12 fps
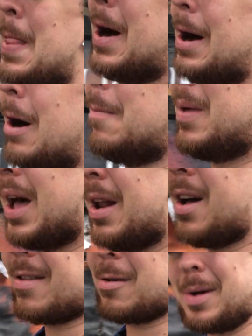And
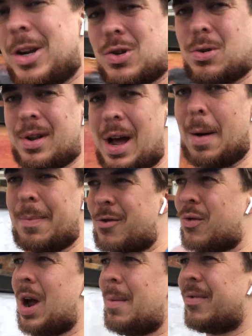also make sure to hop the
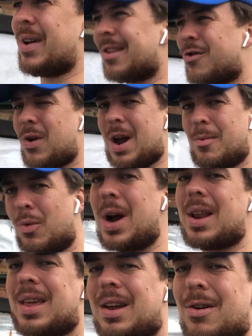tram. You've got the tram
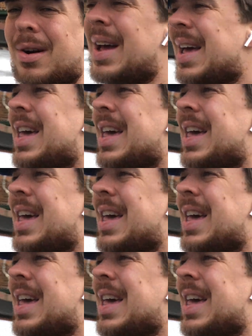right here.